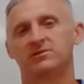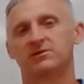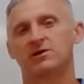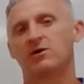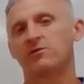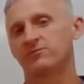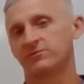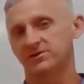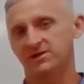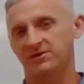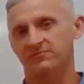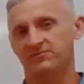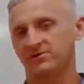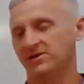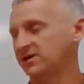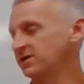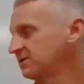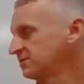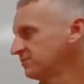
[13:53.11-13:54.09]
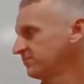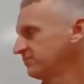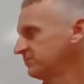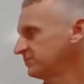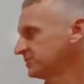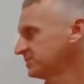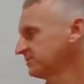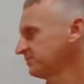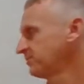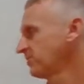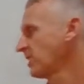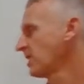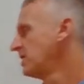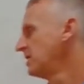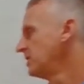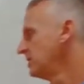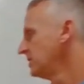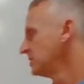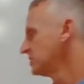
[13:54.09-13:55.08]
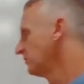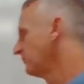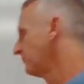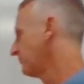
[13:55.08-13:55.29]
over different intervals. So